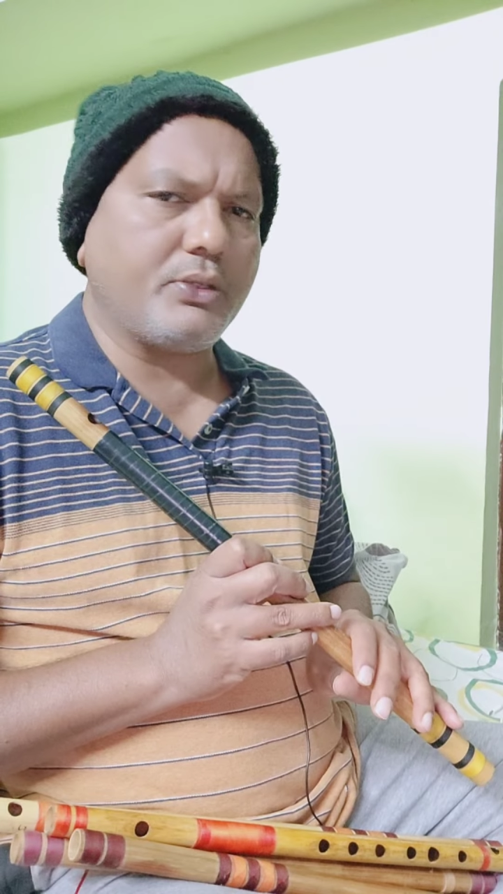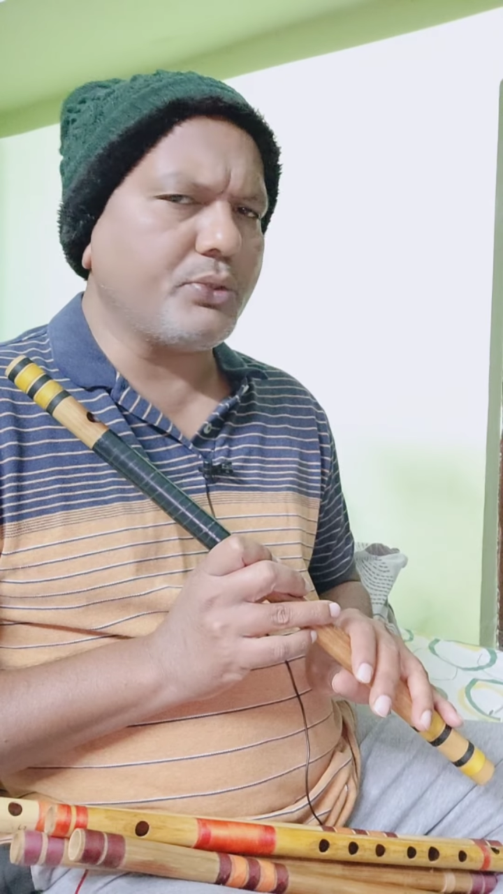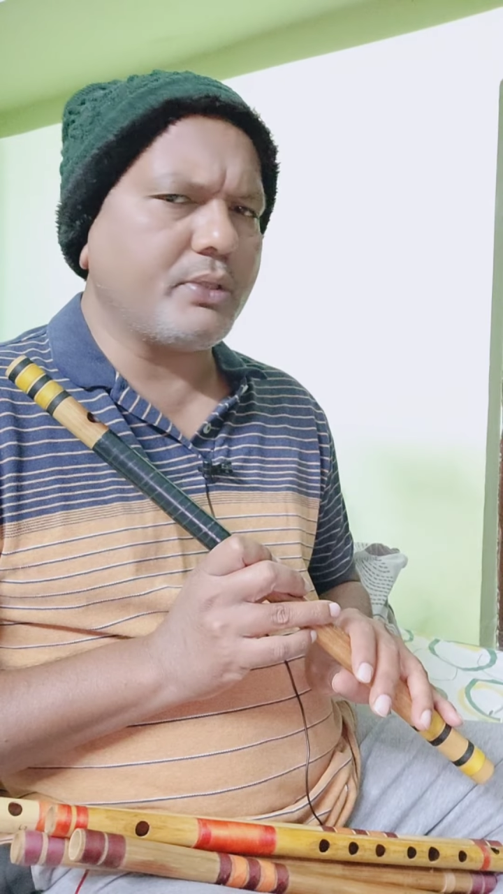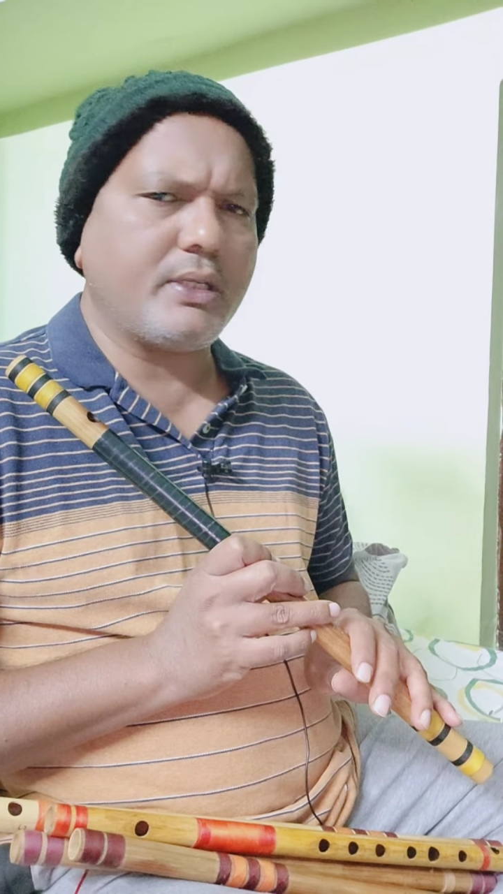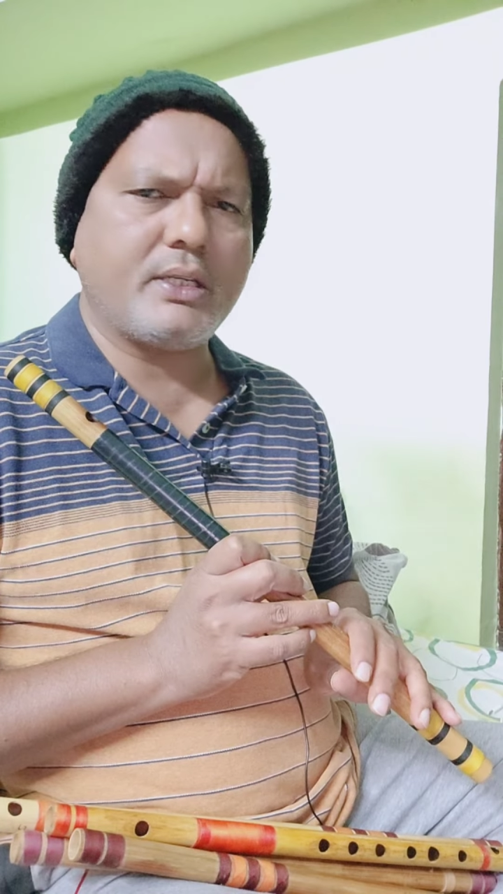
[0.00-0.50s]

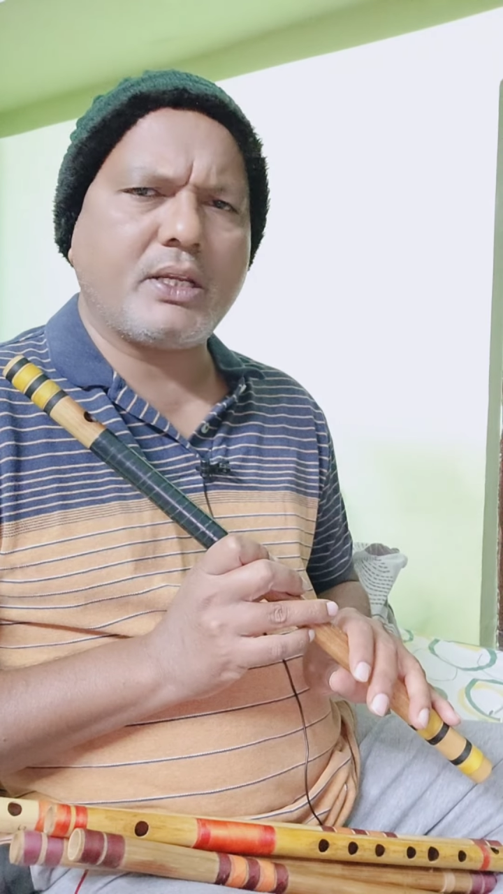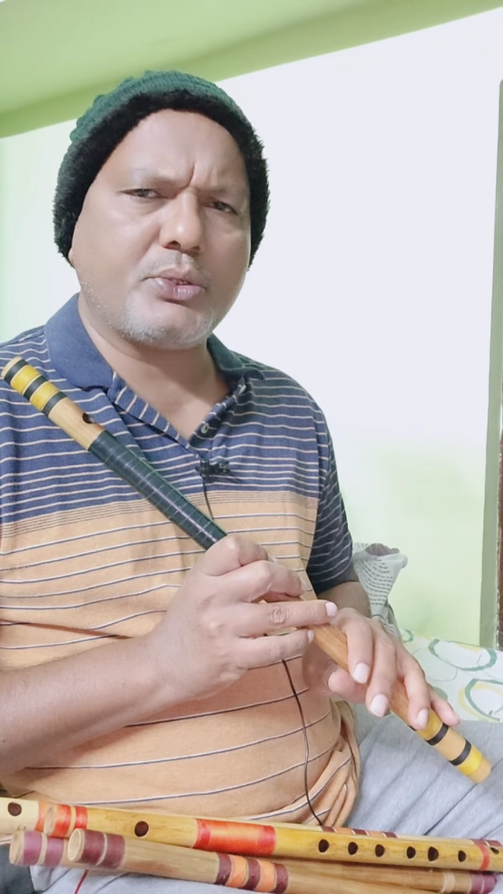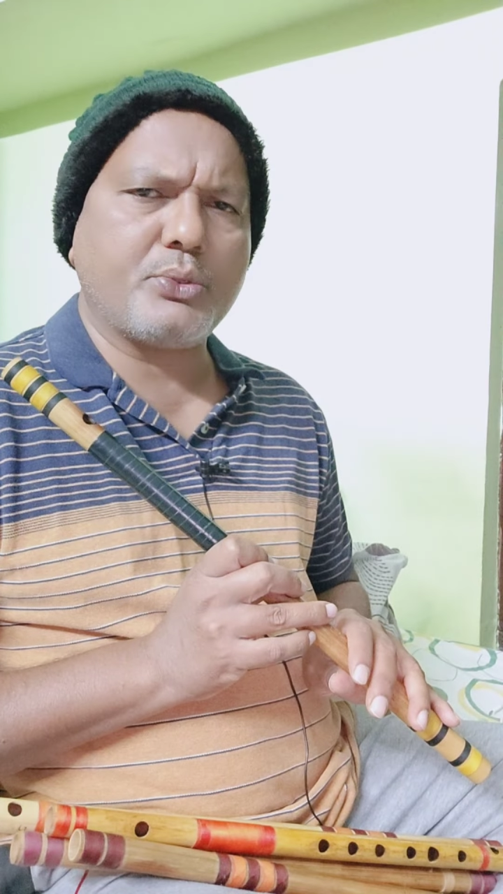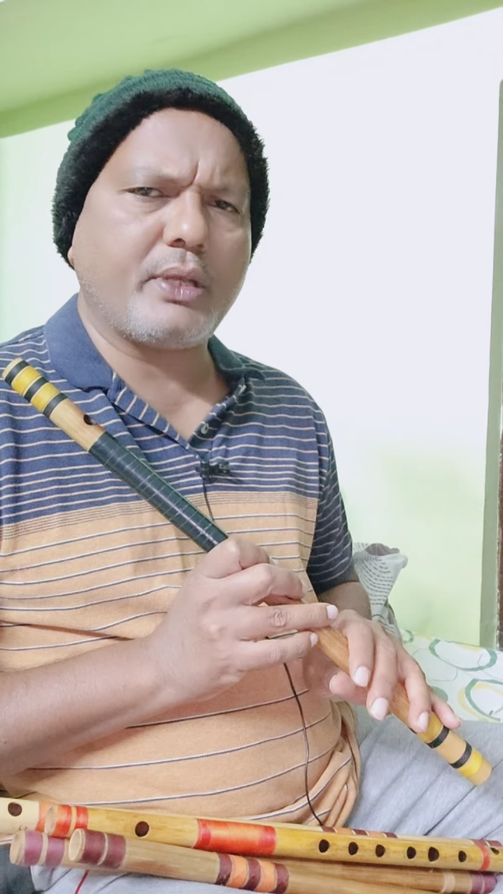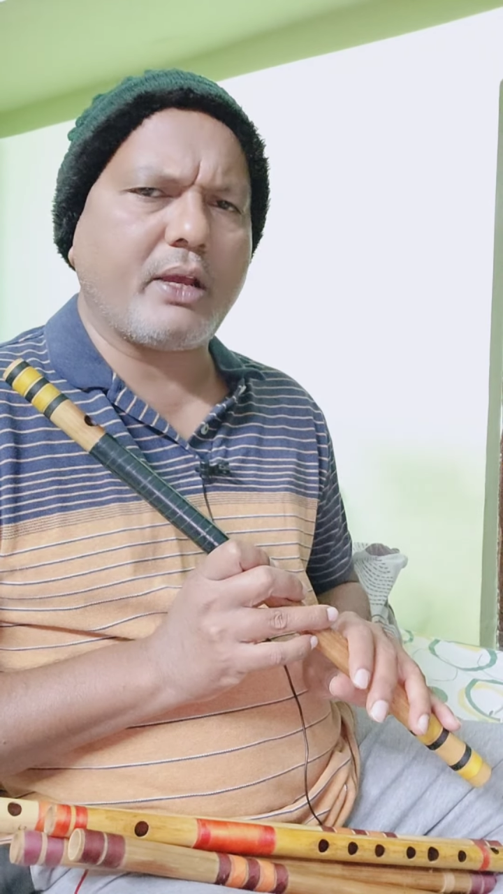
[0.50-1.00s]
you need not
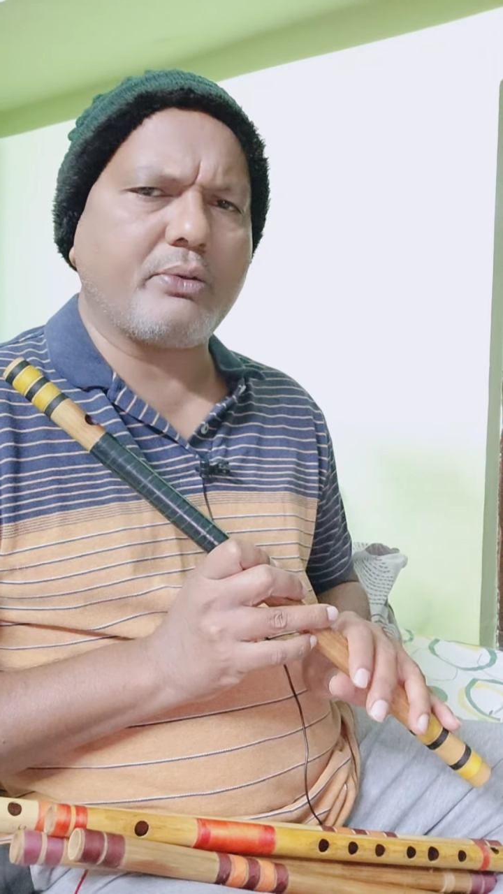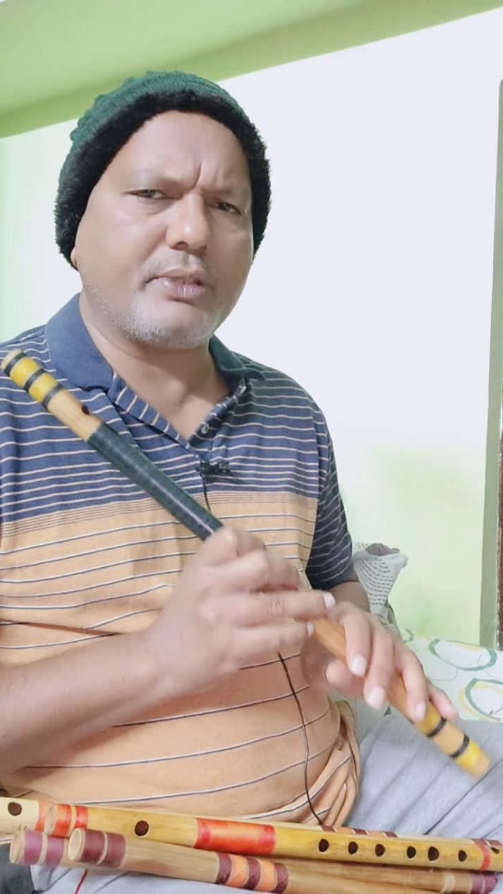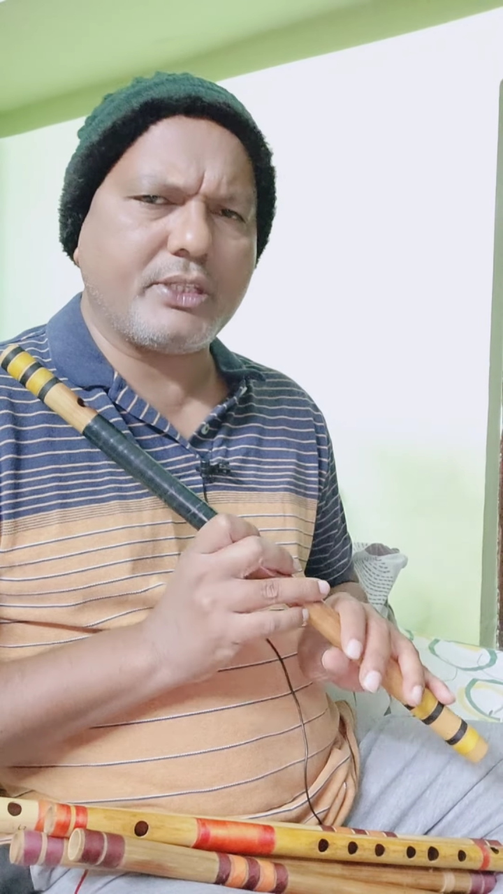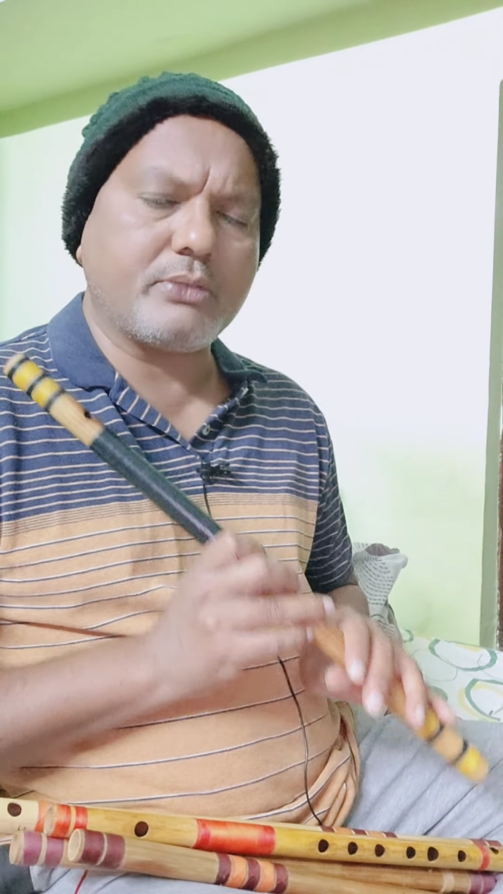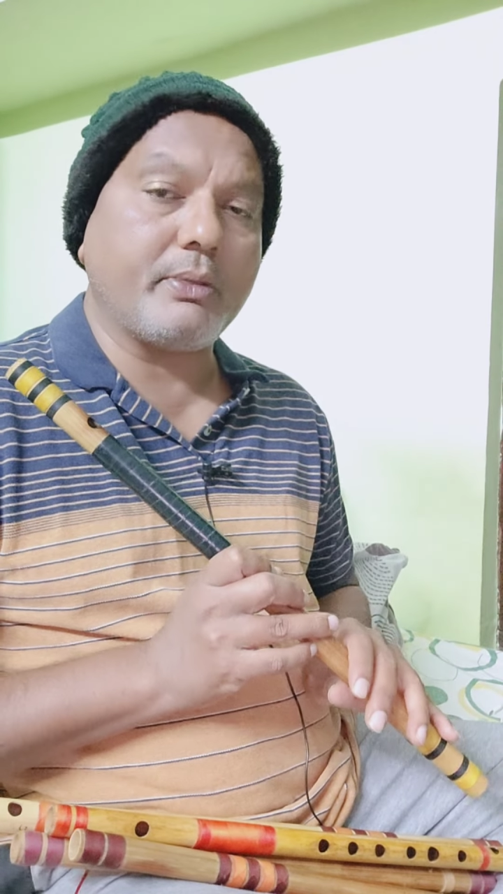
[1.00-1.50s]
to have
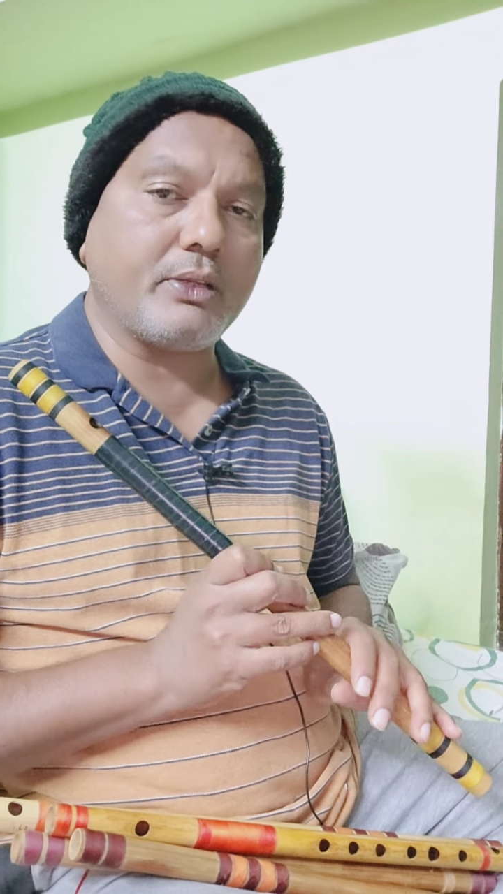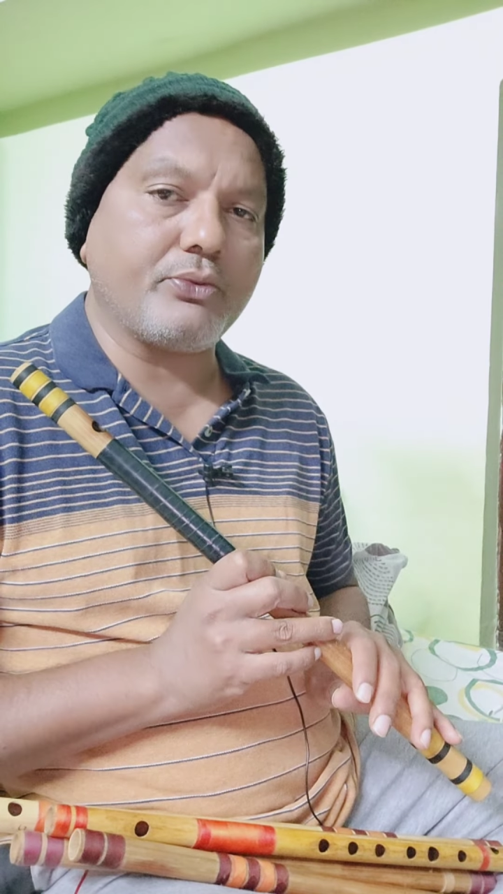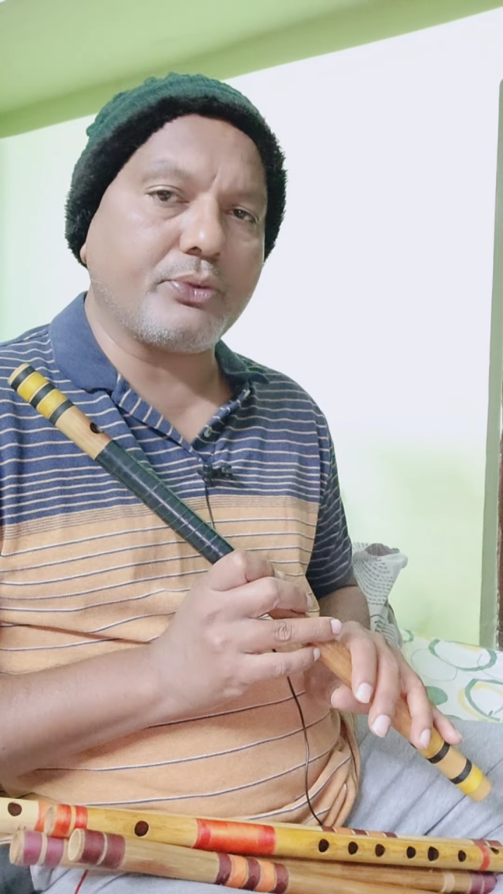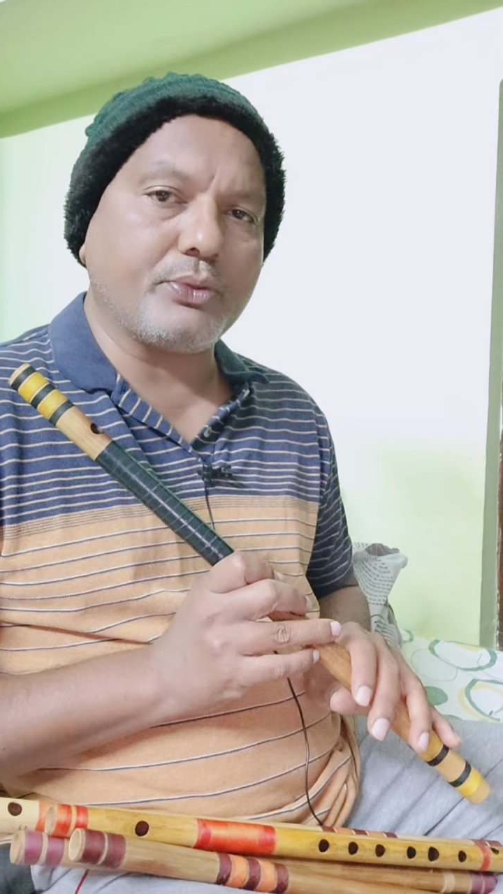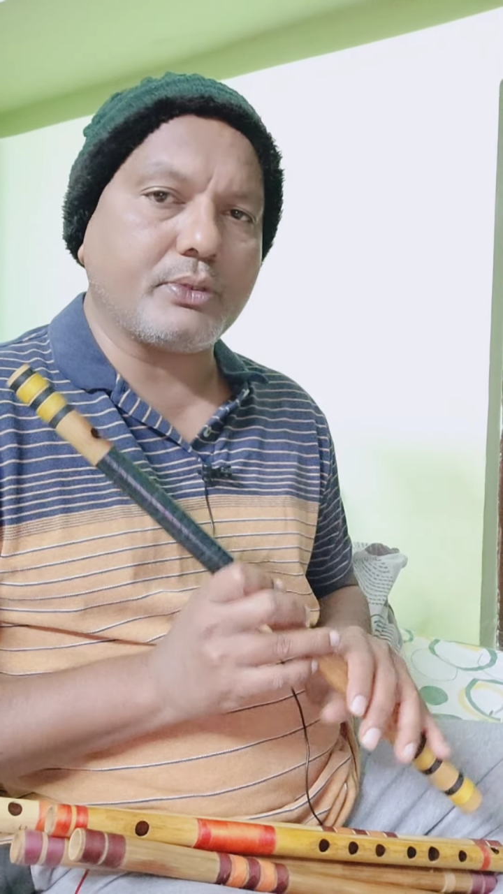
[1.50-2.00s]
these many
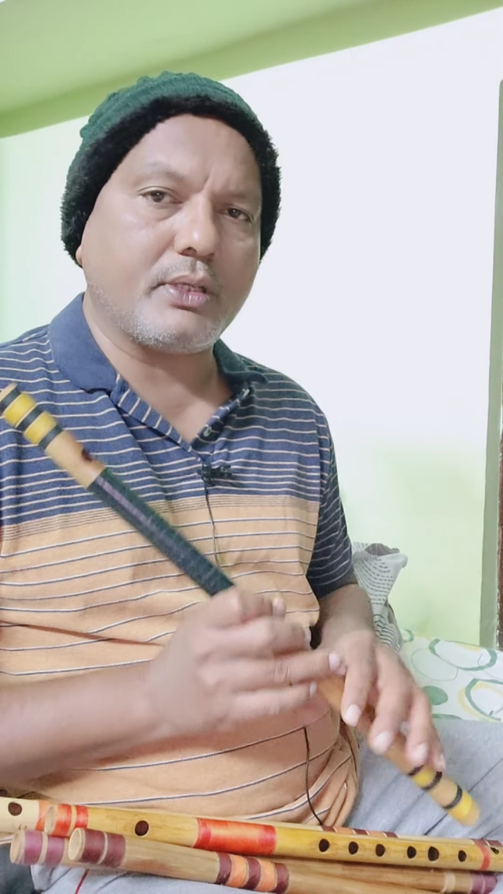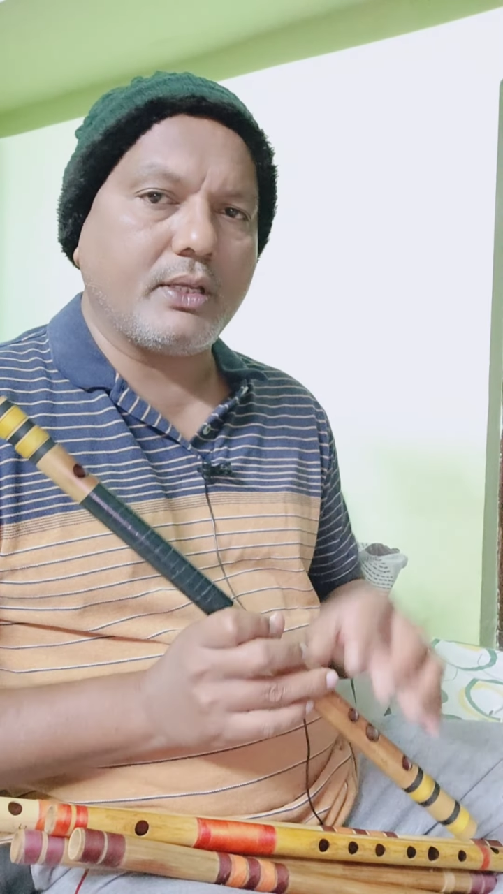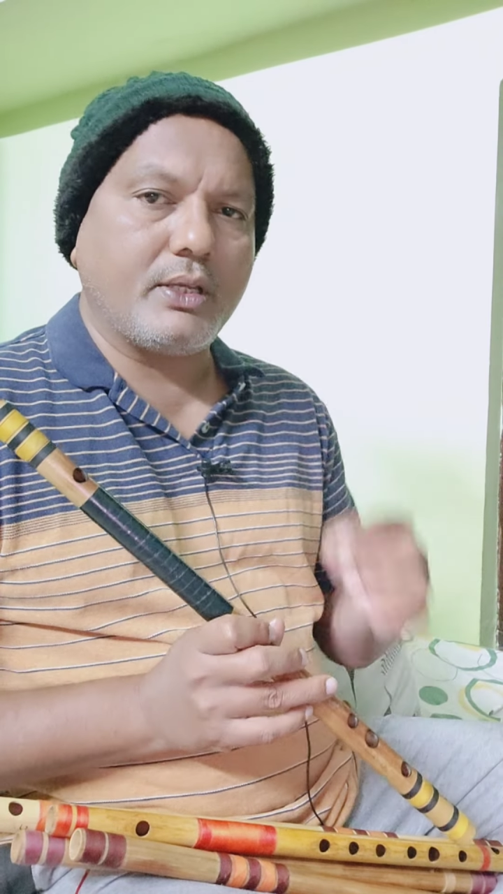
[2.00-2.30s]
flutes.